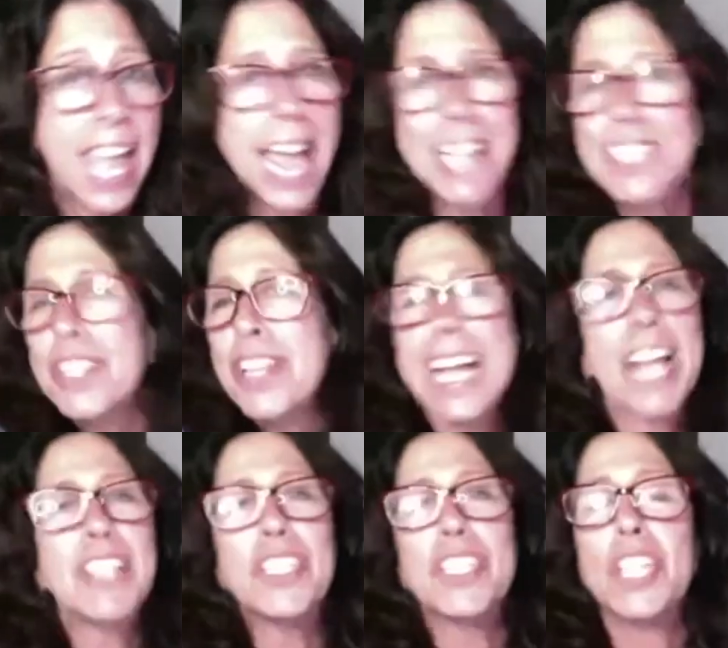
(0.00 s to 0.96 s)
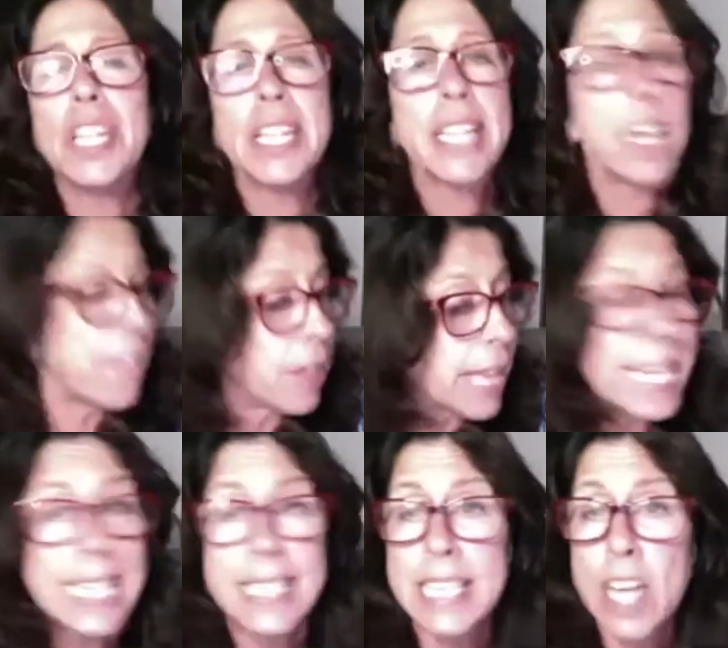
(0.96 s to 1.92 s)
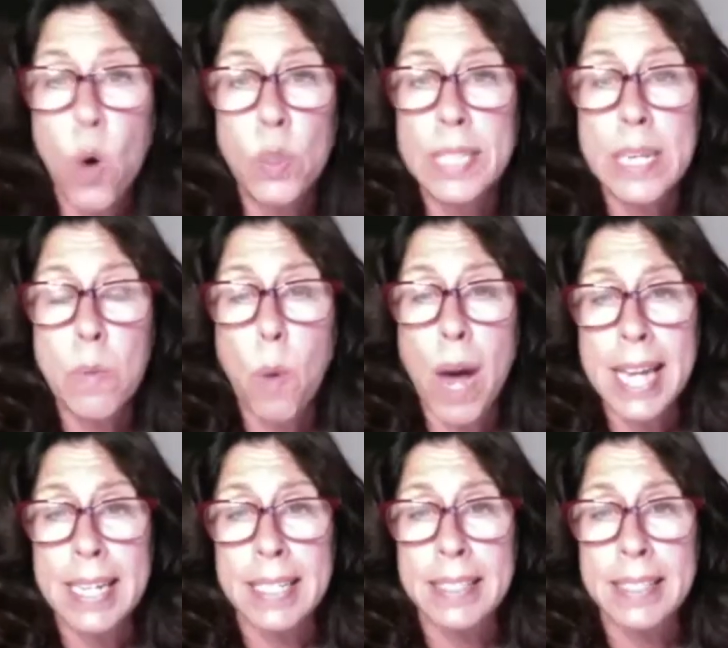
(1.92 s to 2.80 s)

and so like I just couldn't get up. I'm like, he's the only one.